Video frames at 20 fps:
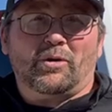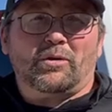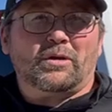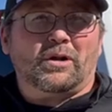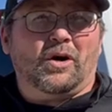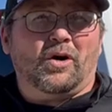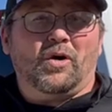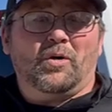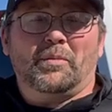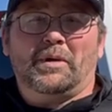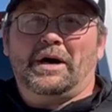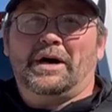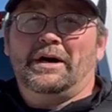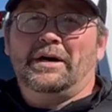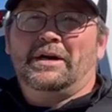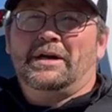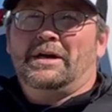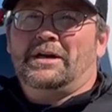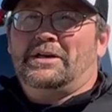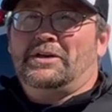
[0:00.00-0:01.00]
Oklahoma,
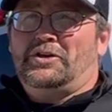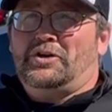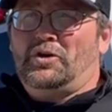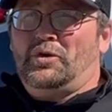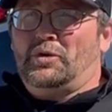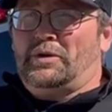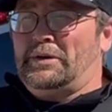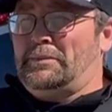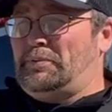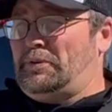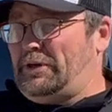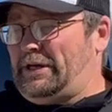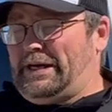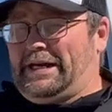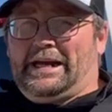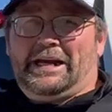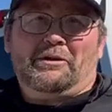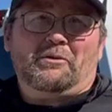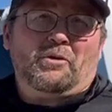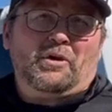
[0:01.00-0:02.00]
you can put it
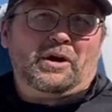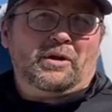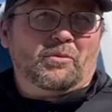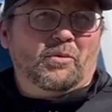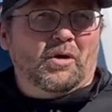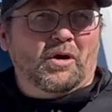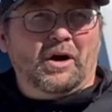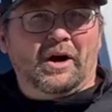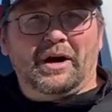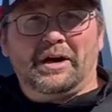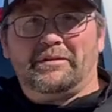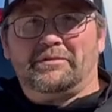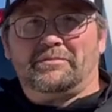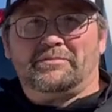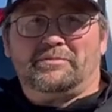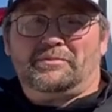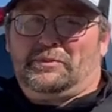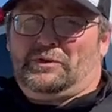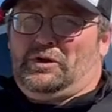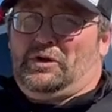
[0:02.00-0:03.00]
anywhere you want.
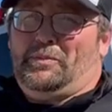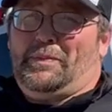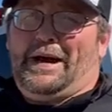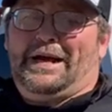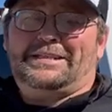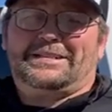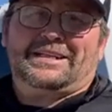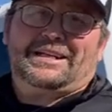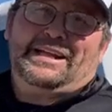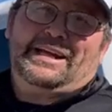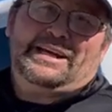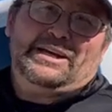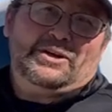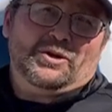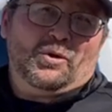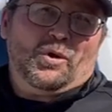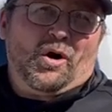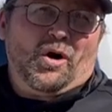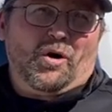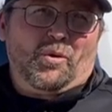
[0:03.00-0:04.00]
You basically can
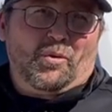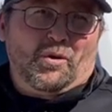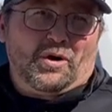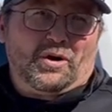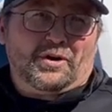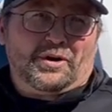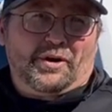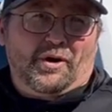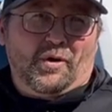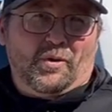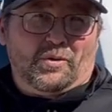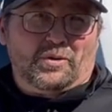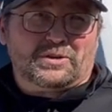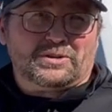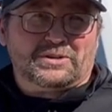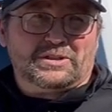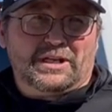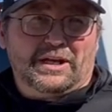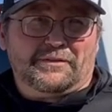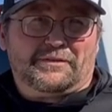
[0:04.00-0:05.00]
do artwork on a
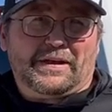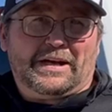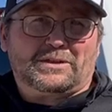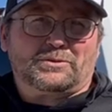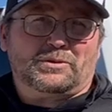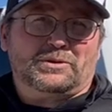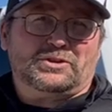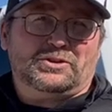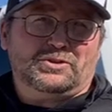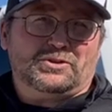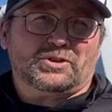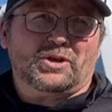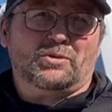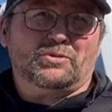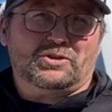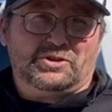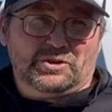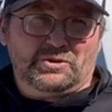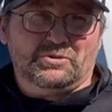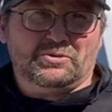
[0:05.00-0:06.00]
horse if that's what you so
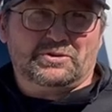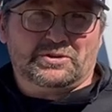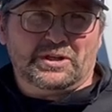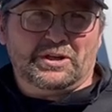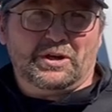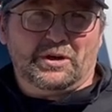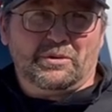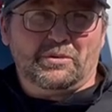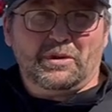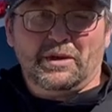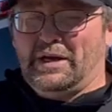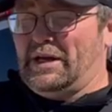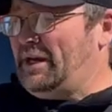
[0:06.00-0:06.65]
choose to do.